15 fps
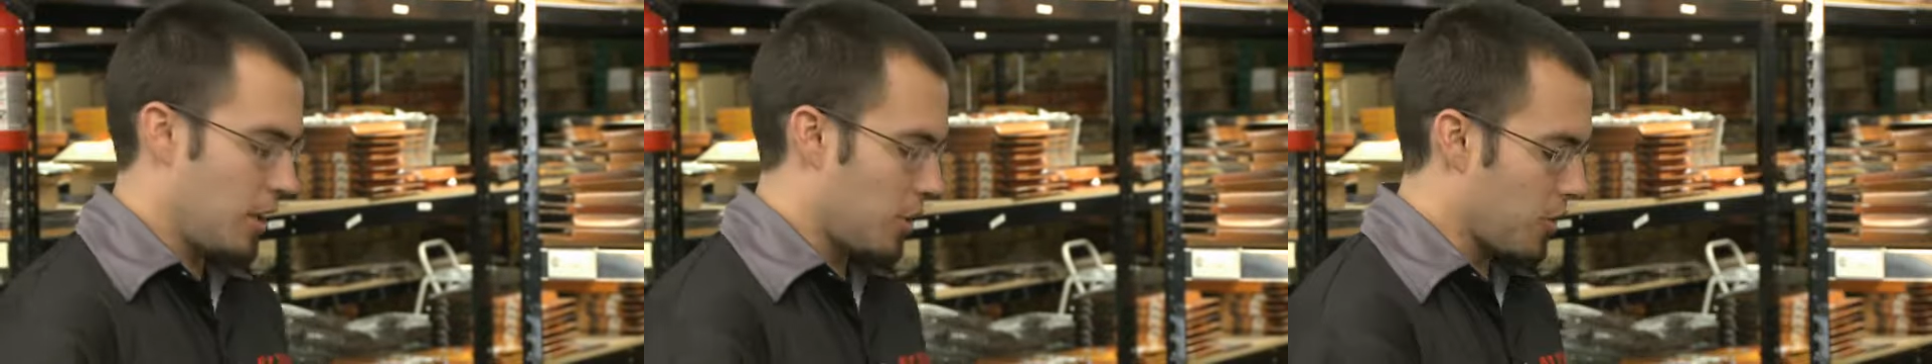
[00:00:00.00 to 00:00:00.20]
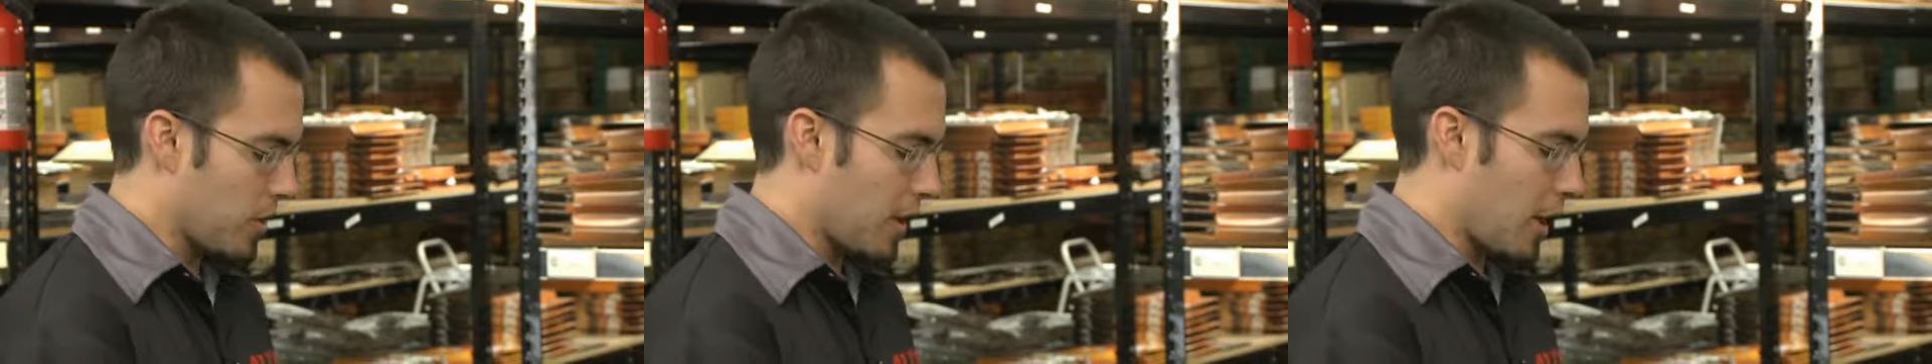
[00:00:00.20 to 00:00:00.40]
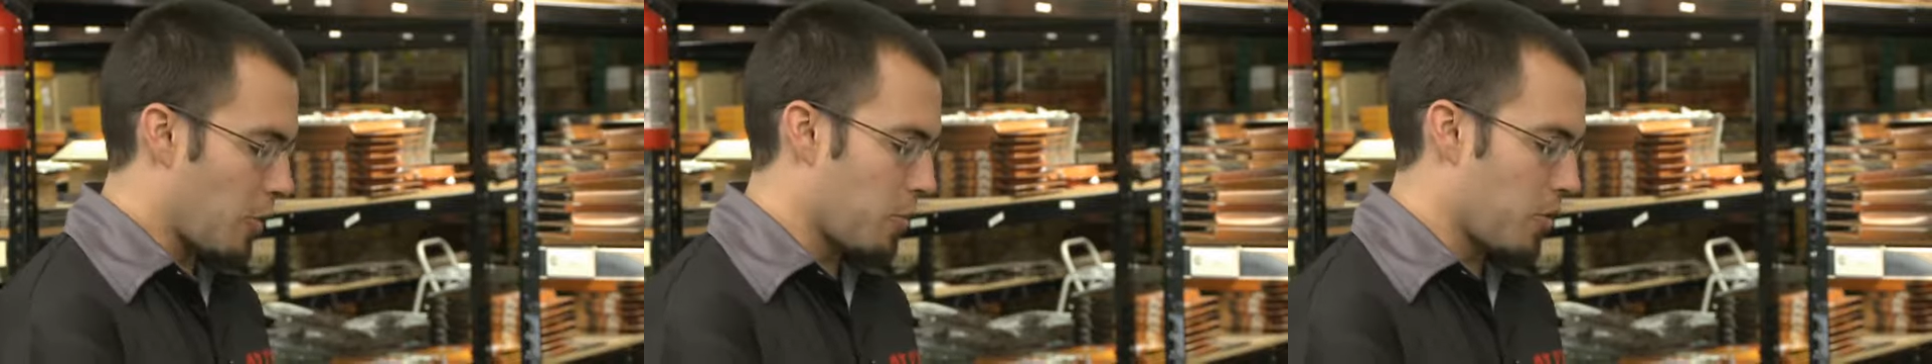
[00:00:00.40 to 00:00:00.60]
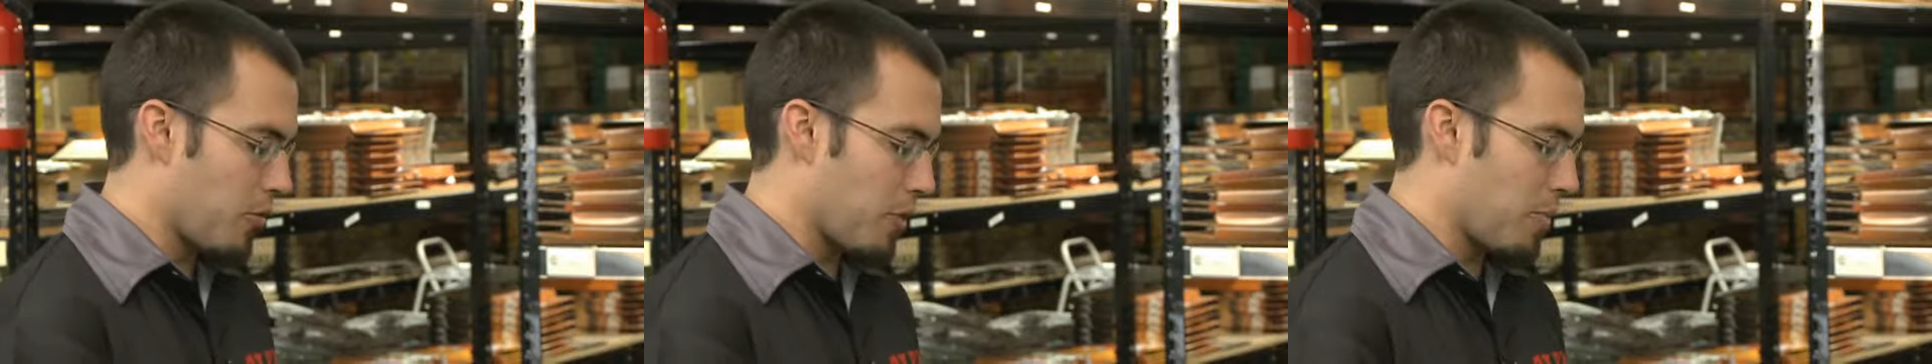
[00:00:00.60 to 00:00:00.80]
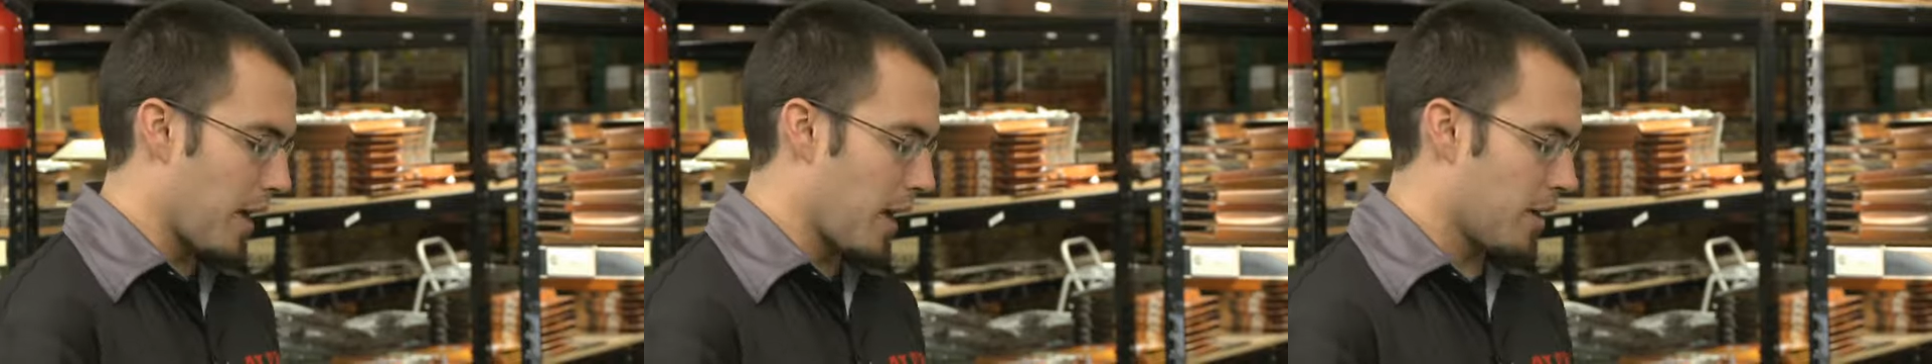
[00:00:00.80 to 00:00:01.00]
You can now
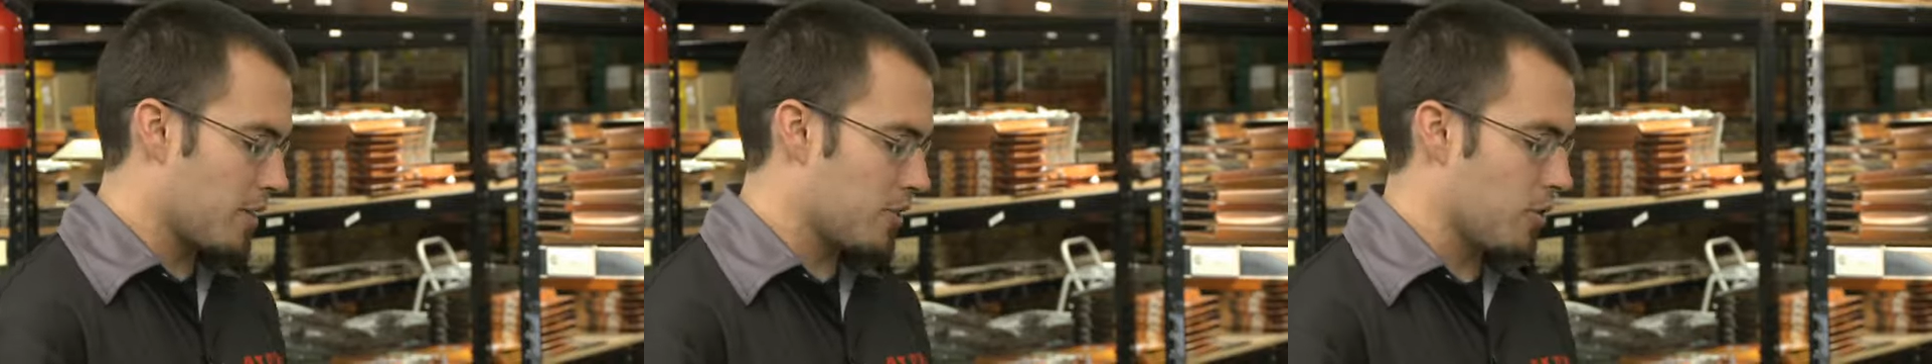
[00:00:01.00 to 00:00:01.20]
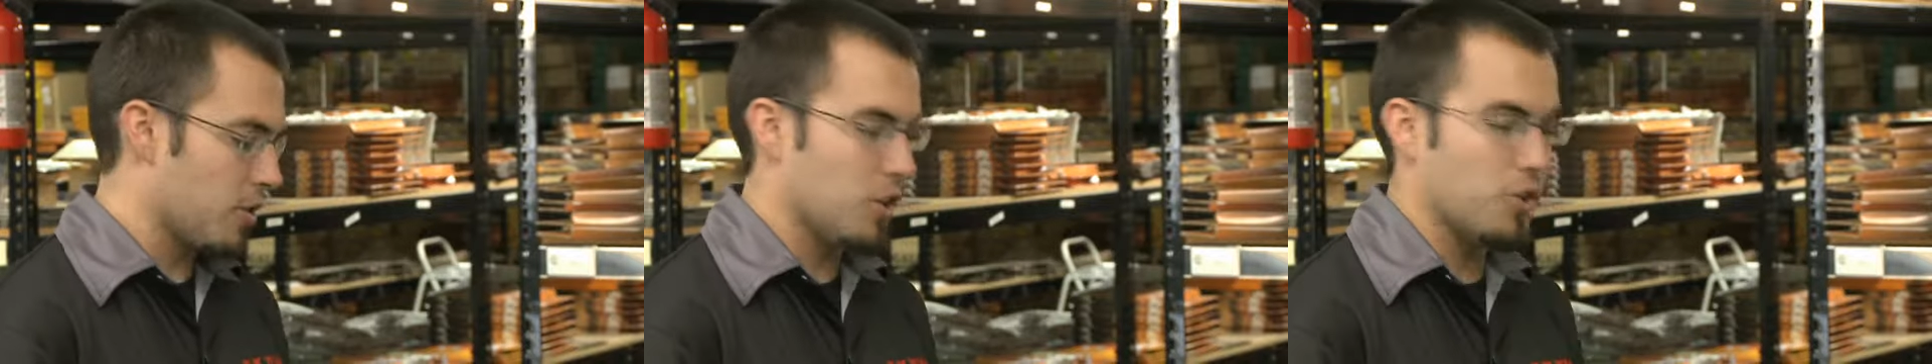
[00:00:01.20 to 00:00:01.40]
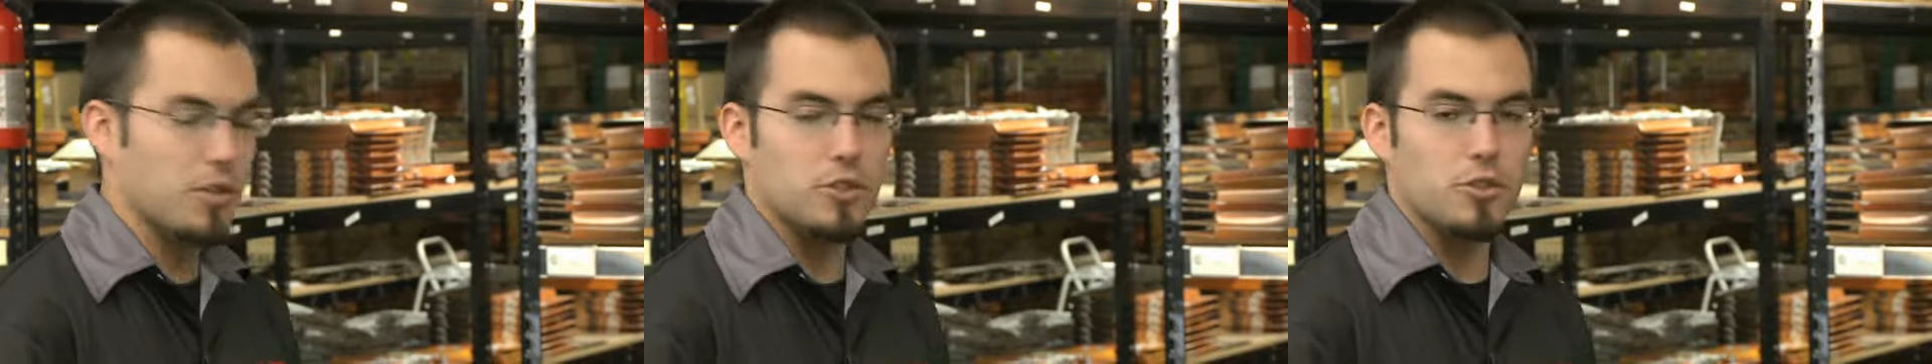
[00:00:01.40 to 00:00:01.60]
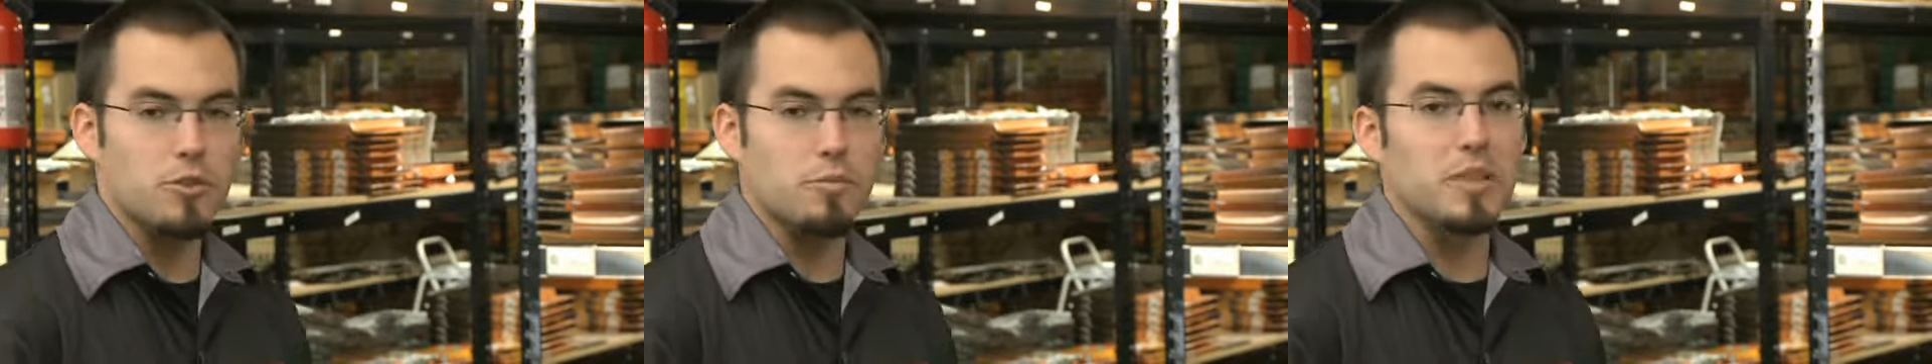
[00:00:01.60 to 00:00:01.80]
move it back so that you can do the